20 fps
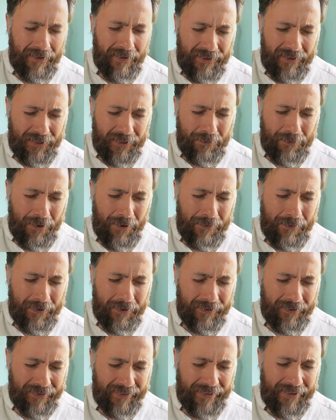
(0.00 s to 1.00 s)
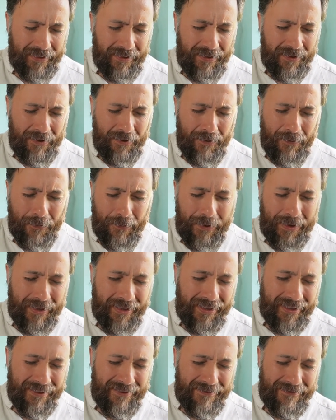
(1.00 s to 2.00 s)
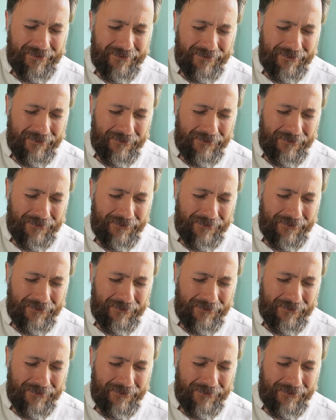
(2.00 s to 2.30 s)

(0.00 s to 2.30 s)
In this moment, we